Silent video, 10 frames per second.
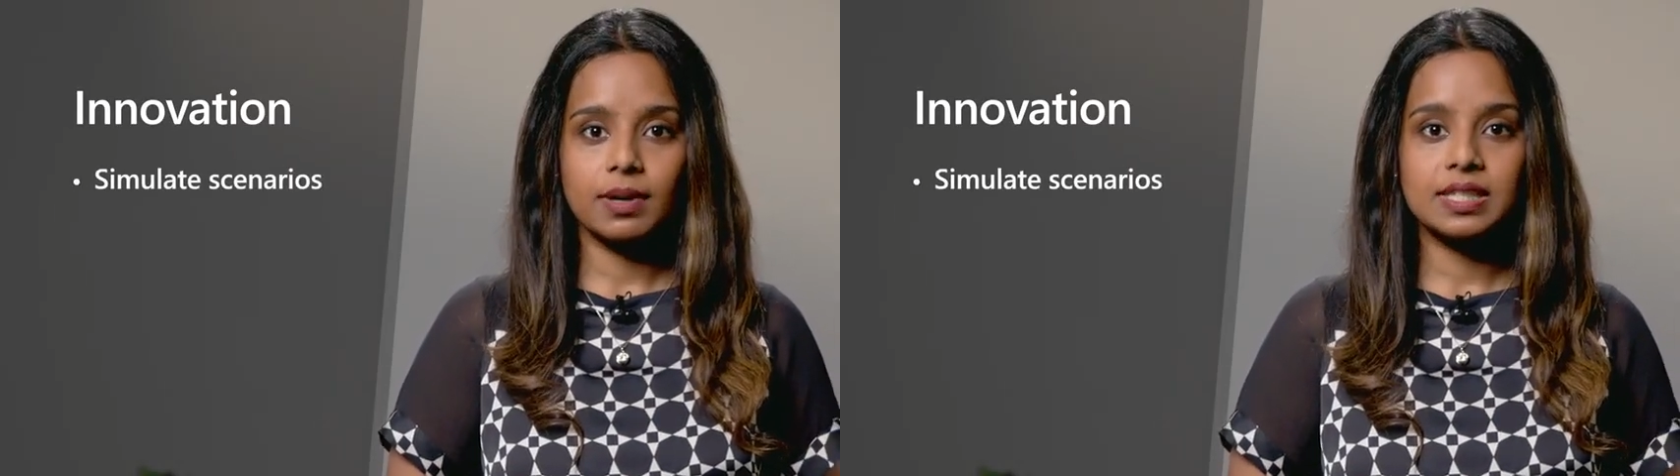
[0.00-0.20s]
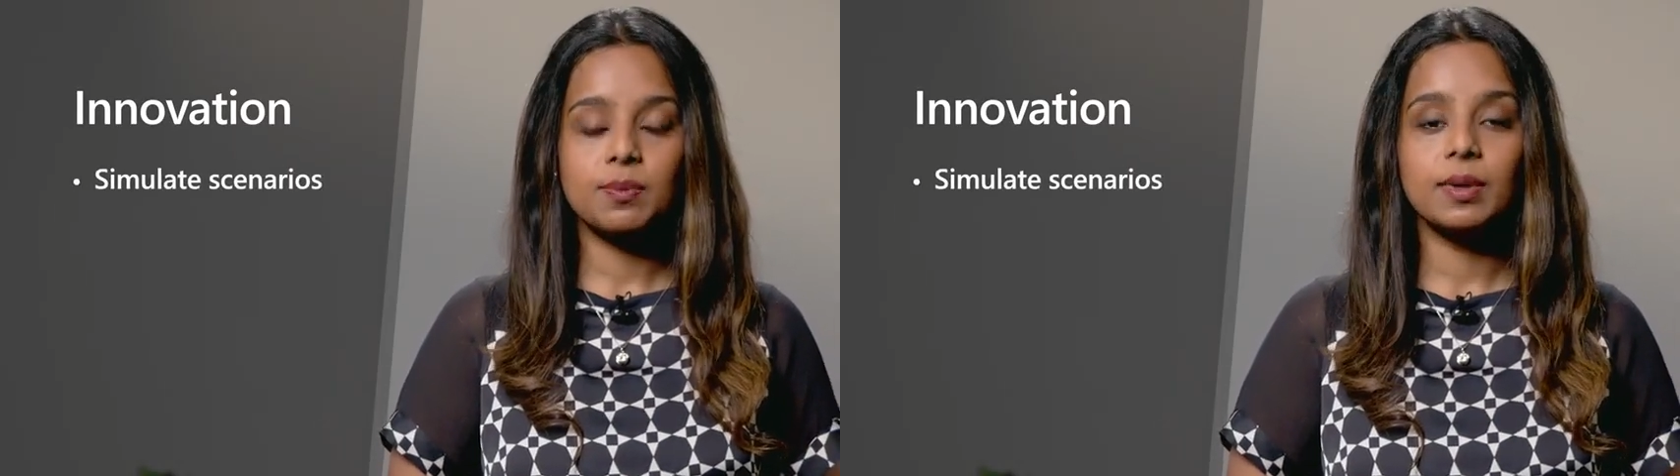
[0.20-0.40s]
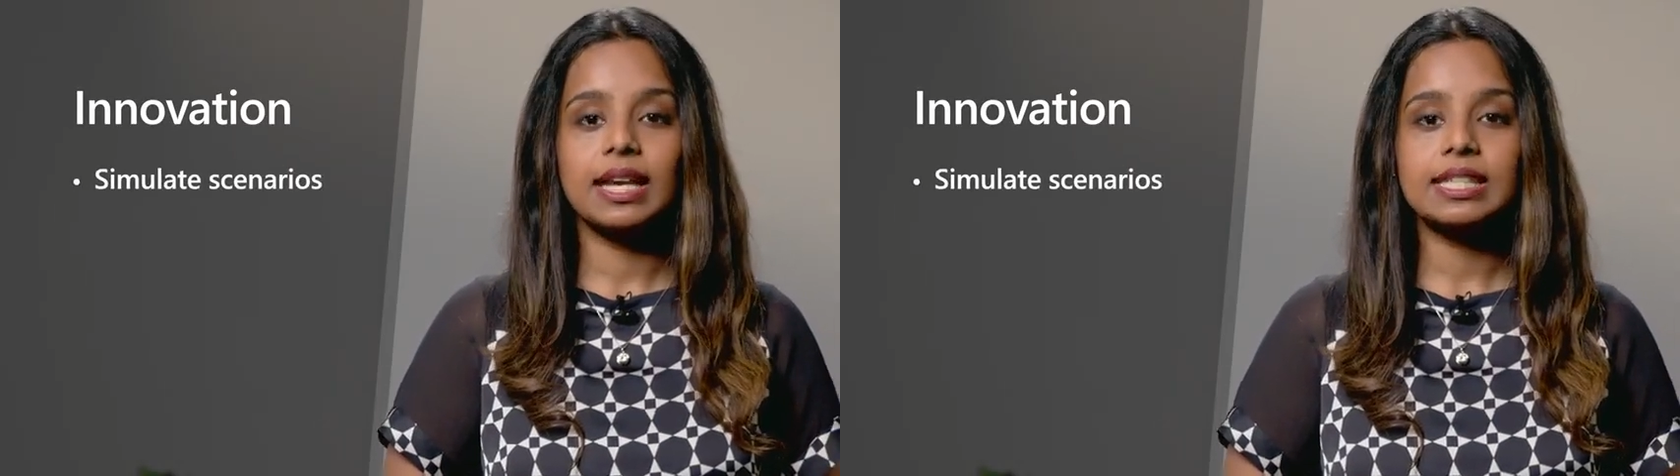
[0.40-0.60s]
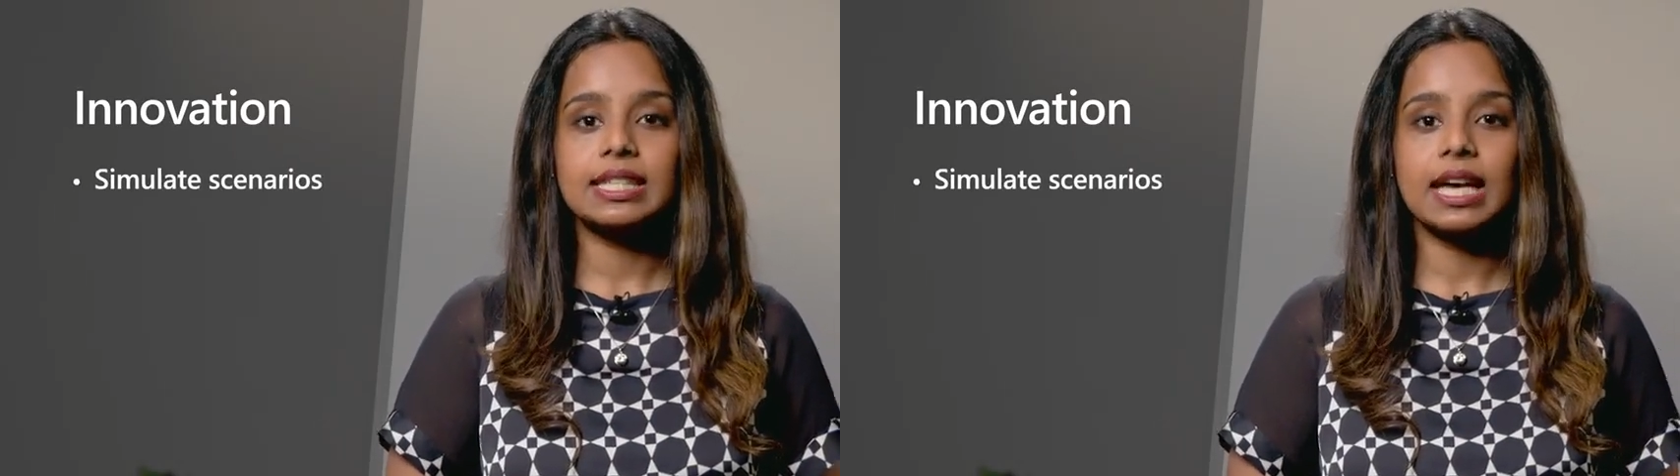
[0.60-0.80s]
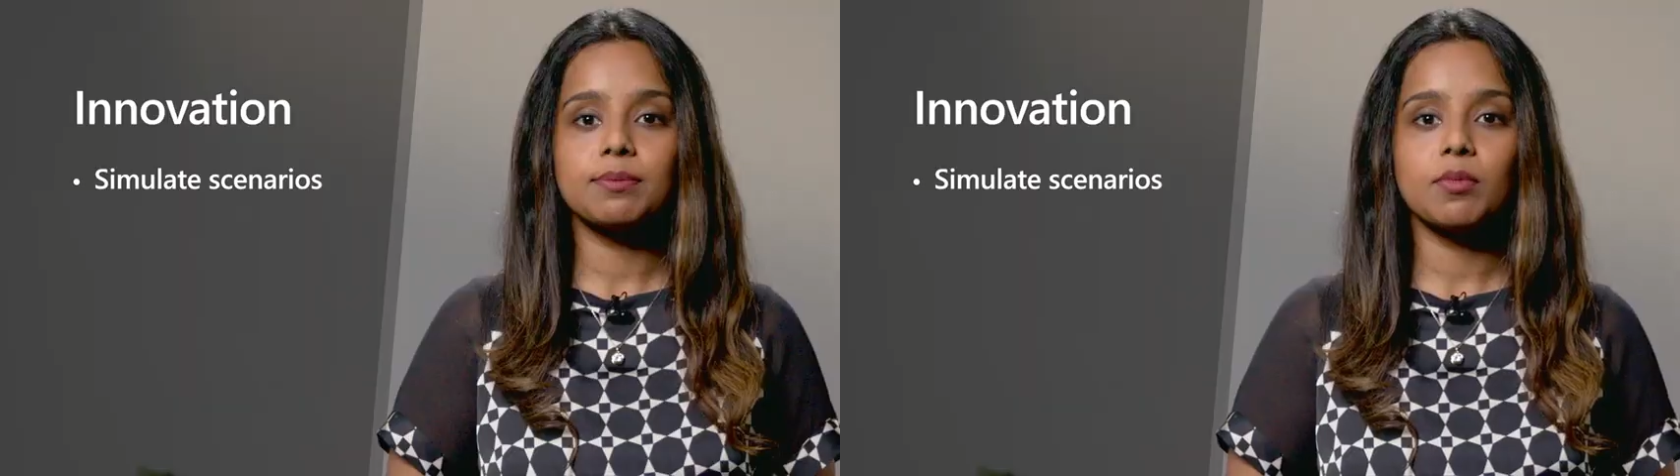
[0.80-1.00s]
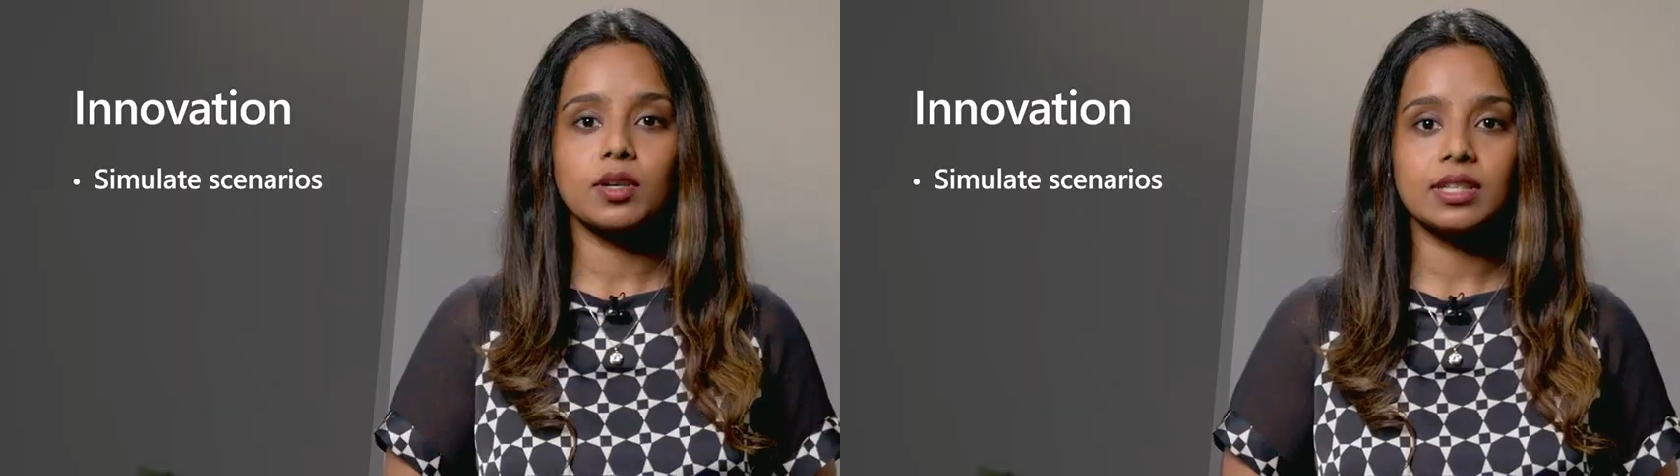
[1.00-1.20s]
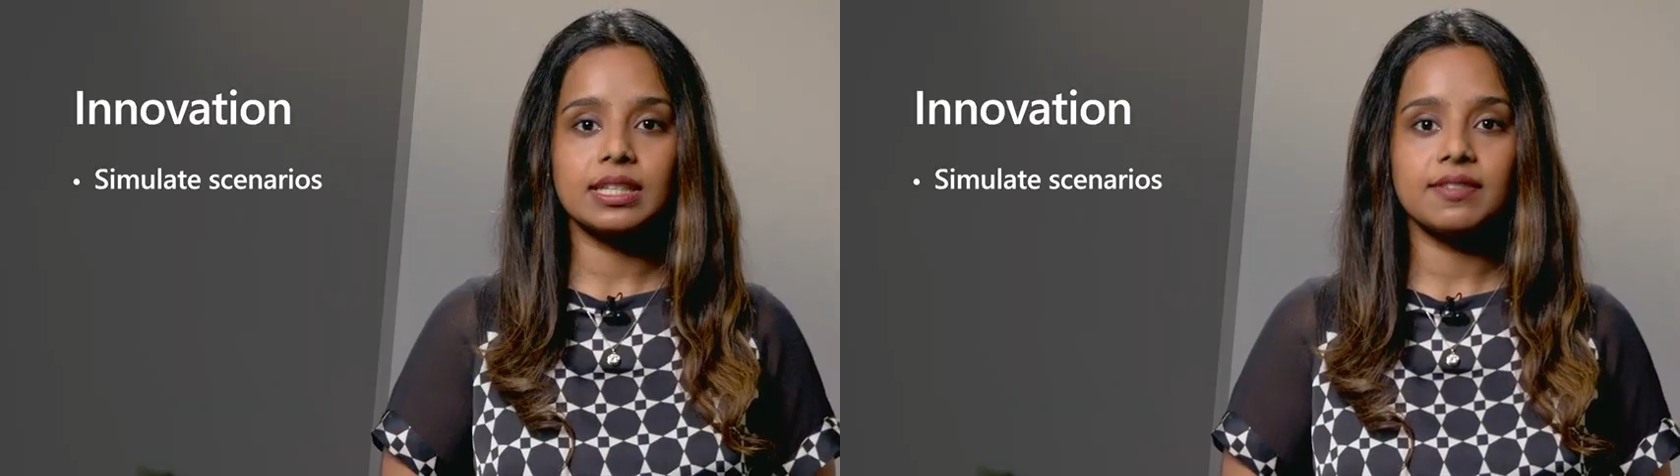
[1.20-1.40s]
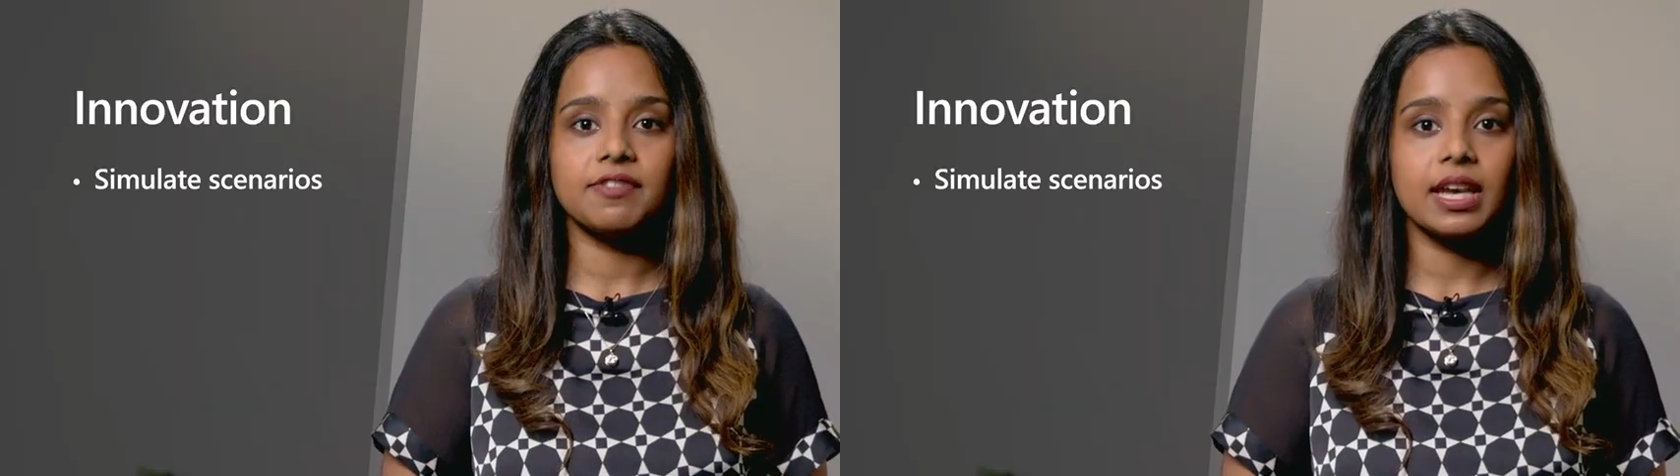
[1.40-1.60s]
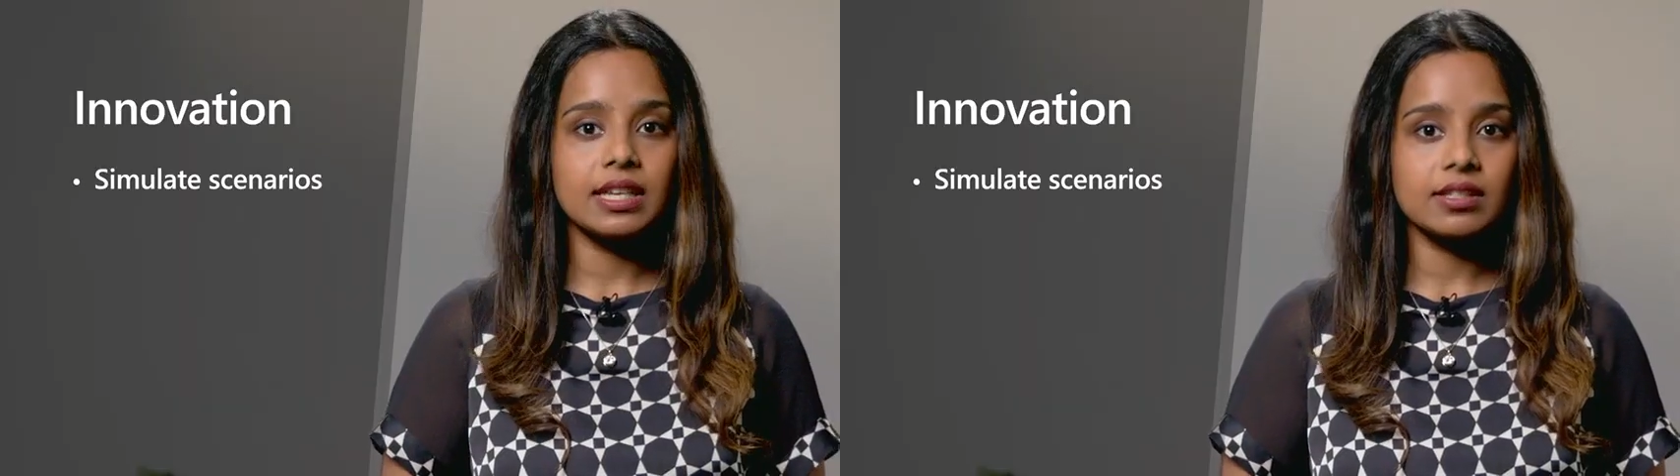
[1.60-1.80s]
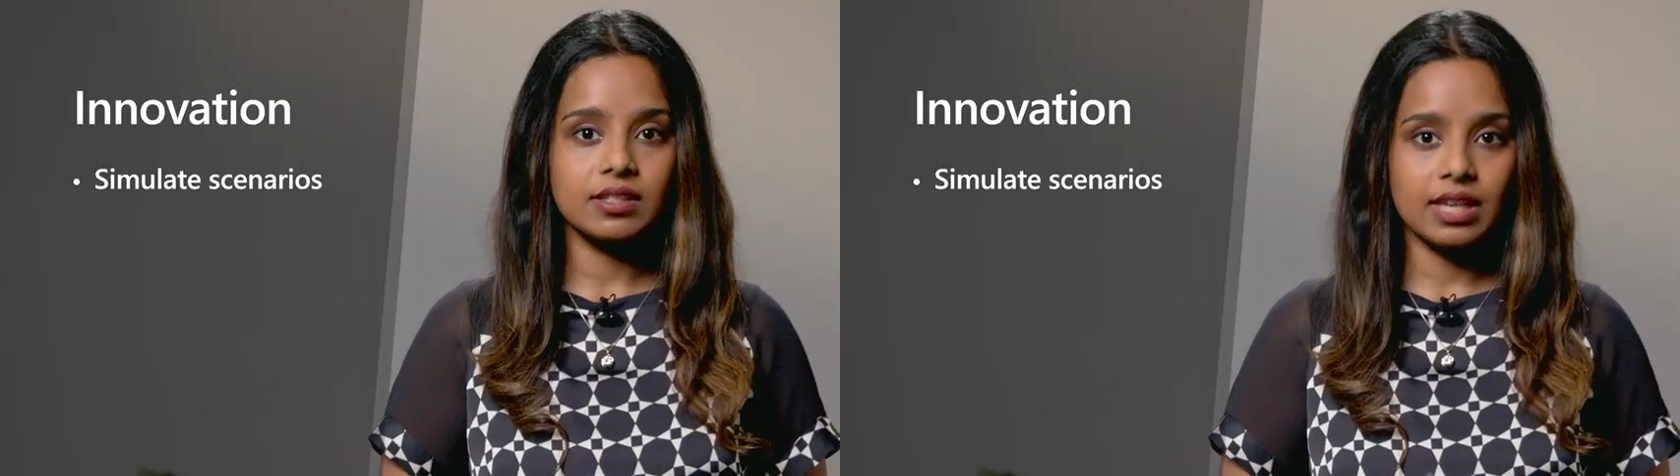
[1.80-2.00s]
by simulating and modeling
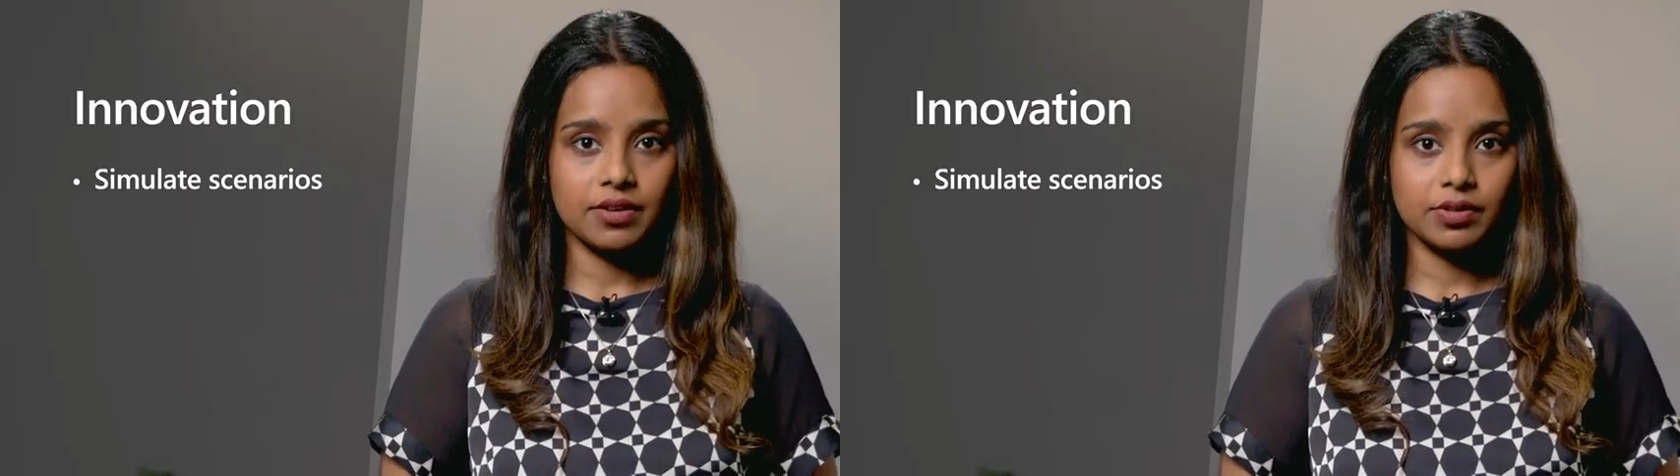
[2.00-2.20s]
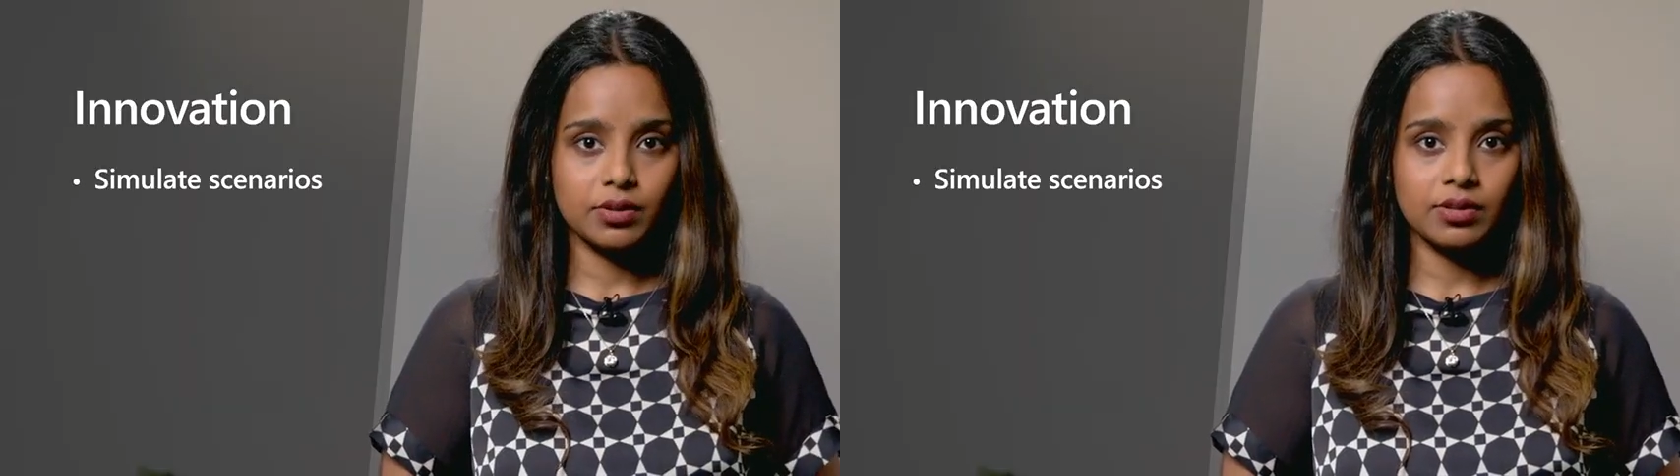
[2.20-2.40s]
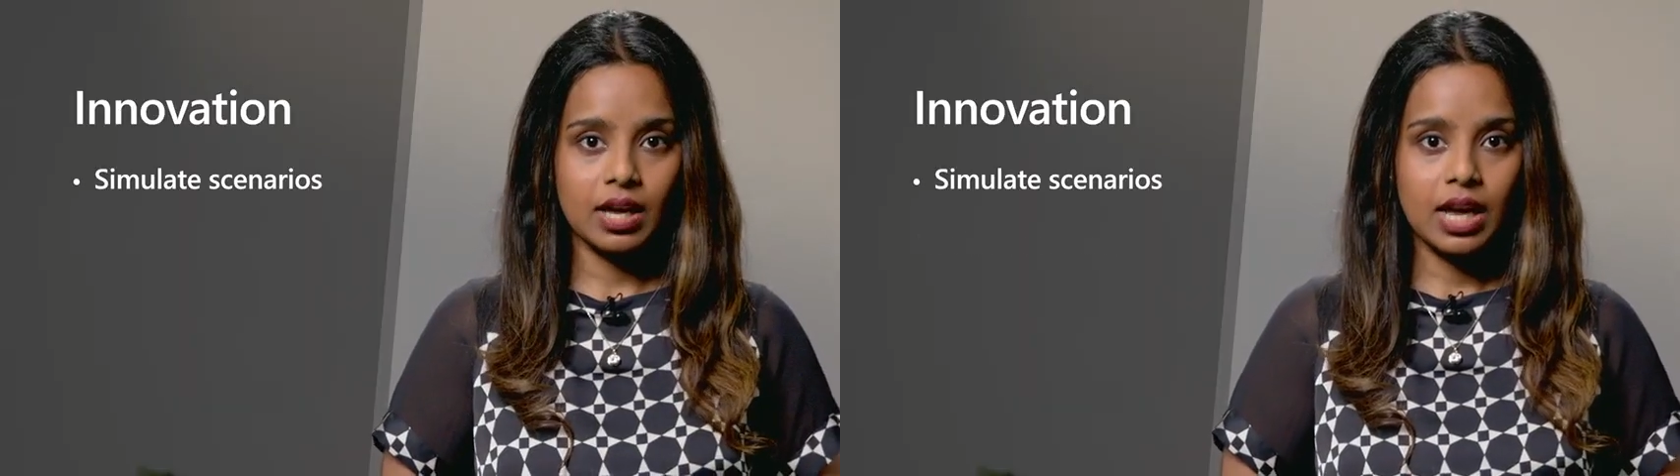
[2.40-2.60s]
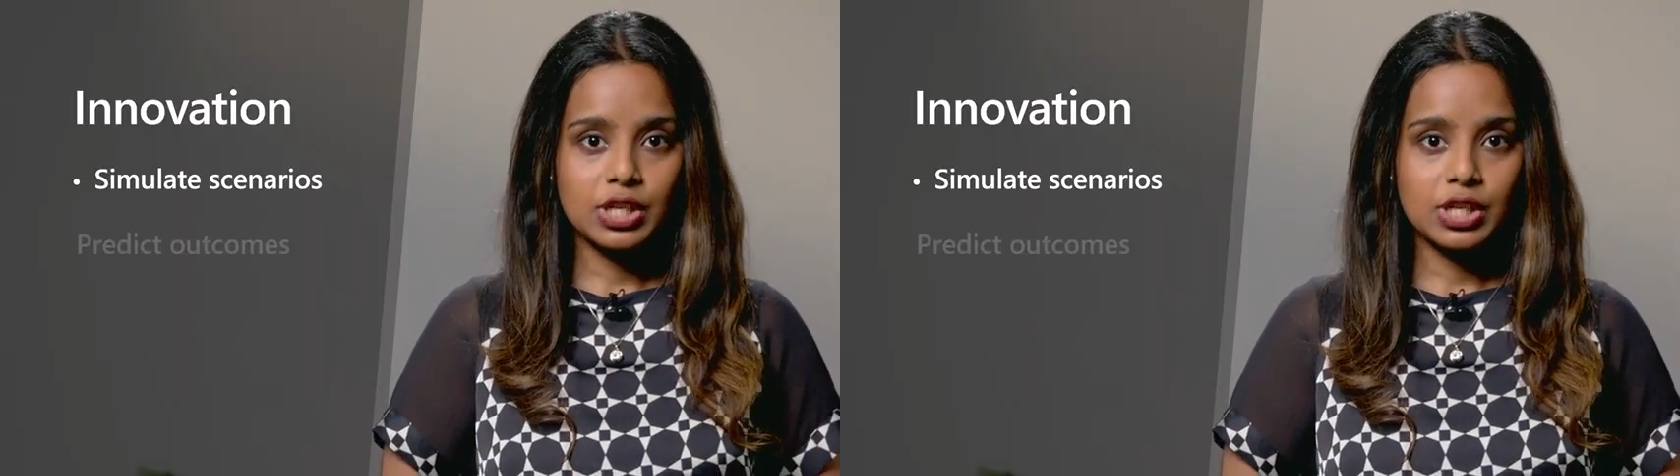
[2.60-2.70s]
various scenarios